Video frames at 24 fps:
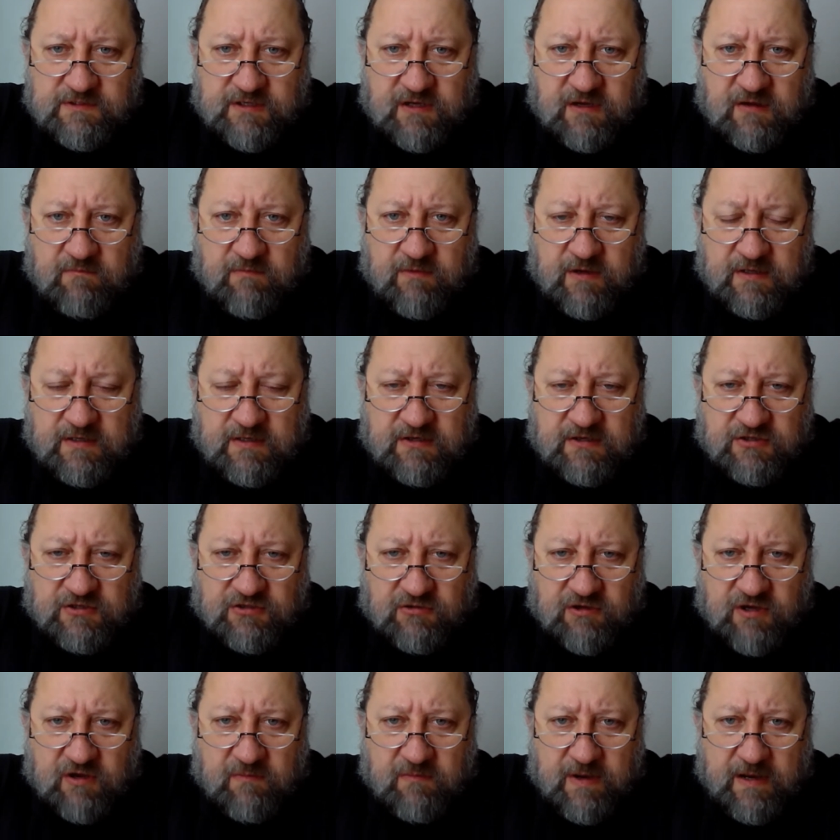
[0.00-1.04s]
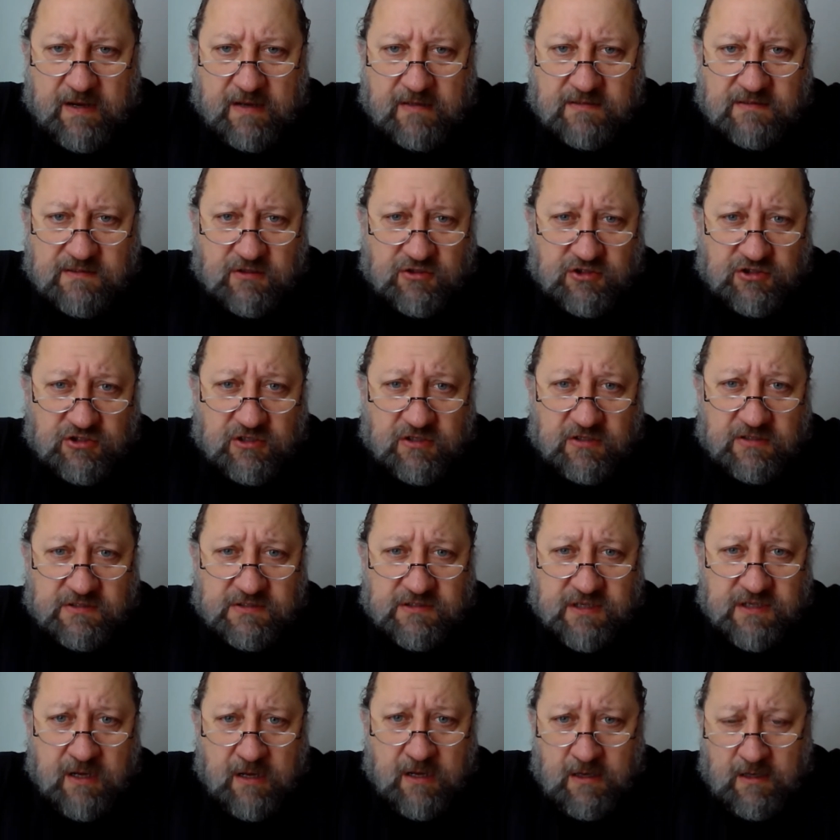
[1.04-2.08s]
some additional commands, such
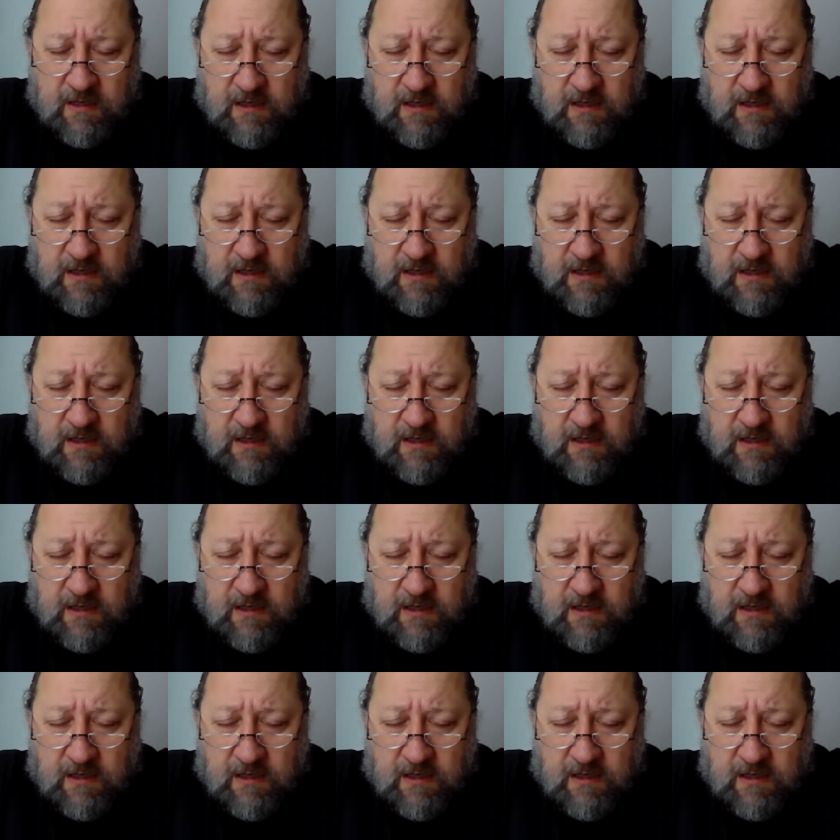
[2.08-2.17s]
as